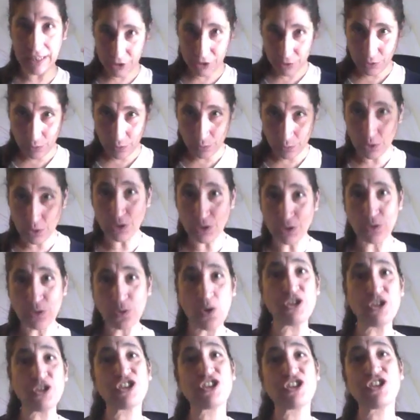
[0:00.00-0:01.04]
the
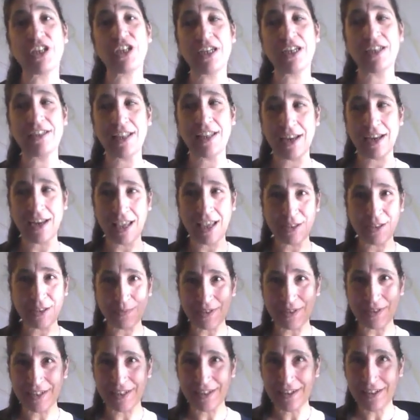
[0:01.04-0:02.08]
reality of the world.
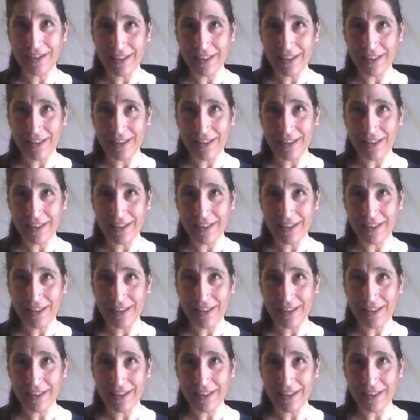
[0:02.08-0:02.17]
So